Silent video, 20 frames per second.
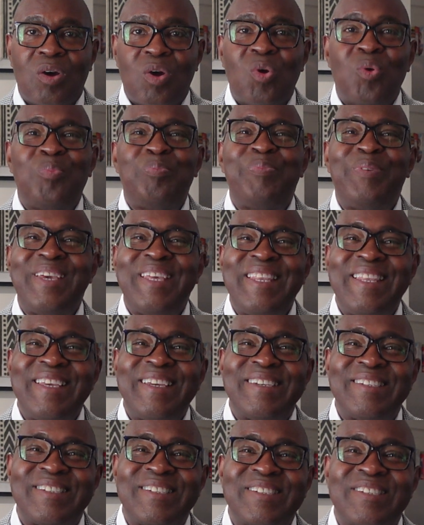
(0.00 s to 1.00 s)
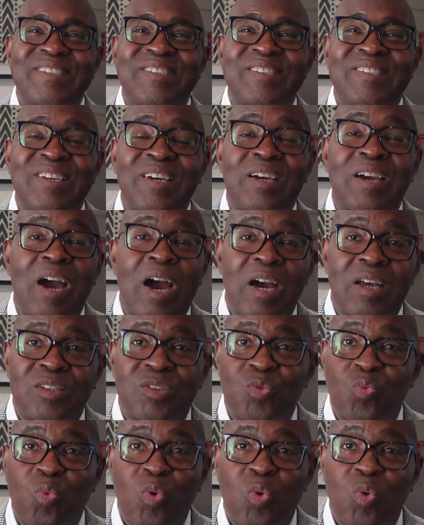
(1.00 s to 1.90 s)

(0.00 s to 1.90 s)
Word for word: Obedience to God's